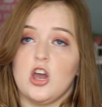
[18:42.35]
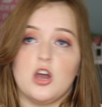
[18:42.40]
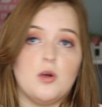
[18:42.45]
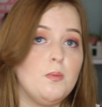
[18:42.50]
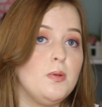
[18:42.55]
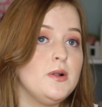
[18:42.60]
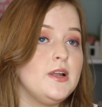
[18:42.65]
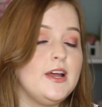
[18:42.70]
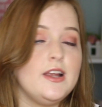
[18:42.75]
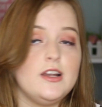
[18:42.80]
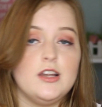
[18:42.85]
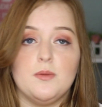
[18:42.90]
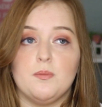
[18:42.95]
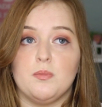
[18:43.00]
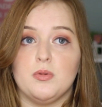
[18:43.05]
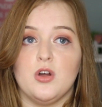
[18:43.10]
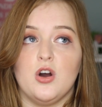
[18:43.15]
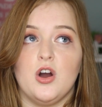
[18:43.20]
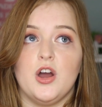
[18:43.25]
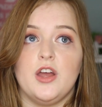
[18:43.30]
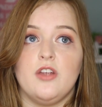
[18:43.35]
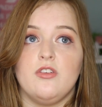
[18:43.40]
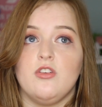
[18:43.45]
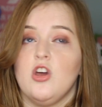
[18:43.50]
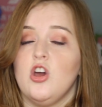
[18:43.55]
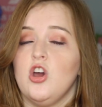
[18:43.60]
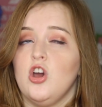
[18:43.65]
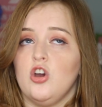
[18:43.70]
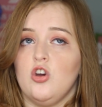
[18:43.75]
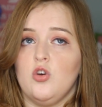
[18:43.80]
completely blind,
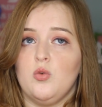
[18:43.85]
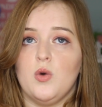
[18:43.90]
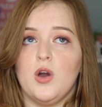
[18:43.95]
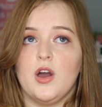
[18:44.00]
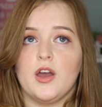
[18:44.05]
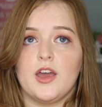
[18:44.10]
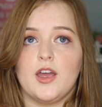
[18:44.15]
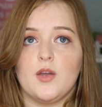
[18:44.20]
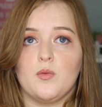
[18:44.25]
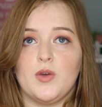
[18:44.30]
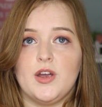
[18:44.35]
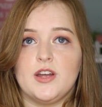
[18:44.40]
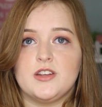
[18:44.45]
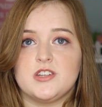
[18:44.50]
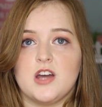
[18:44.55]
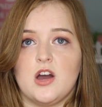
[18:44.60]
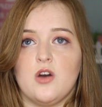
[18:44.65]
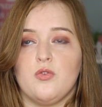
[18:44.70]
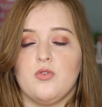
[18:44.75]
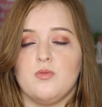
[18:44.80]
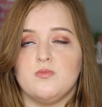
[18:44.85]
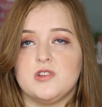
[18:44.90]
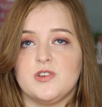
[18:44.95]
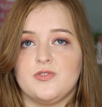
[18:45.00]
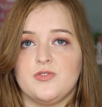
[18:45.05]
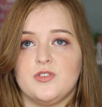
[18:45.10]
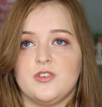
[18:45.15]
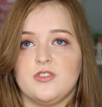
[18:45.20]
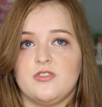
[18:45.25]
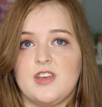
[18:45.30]
who work in retail from
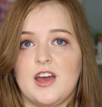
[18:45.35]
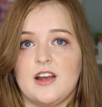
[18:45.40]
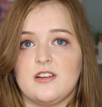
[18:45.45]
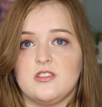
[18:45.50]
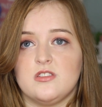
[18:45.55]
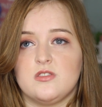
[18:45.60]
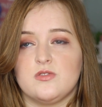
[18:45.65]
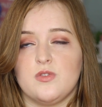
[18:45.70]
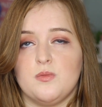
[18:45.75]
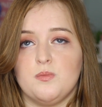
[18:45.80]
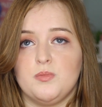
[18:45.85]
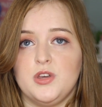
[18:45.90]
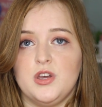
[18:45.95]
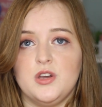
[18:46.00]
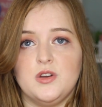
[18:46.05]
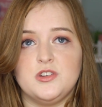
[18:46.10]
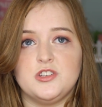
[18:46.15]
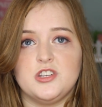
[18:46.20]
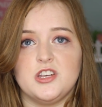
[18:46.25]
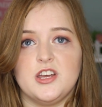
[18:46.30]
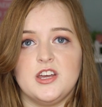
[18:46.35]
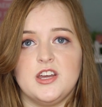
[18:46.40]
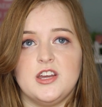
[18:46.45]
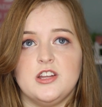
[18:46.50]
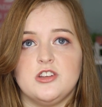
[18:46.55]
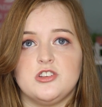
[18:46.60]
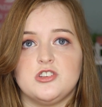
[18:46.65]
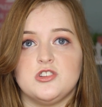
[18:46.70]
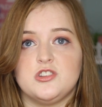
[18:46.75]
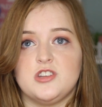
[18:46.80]
different sectors, from
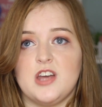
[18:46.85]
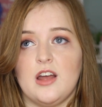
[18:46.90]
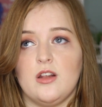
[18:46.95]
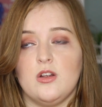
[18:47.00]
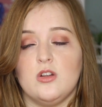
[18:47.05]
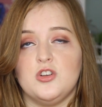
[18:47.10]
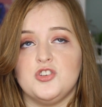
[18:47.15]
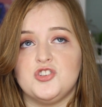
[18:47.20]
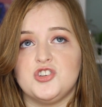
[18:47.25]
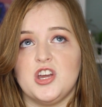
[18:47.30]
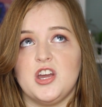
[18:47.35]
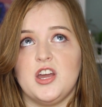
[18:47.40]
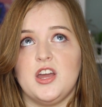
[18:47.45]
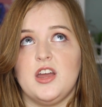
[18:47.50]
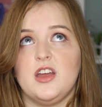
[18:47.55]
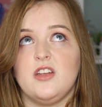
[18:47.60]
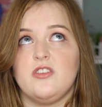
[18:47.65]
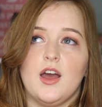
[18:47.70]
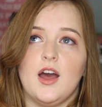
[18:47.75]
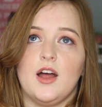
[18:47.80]
beauty to technology,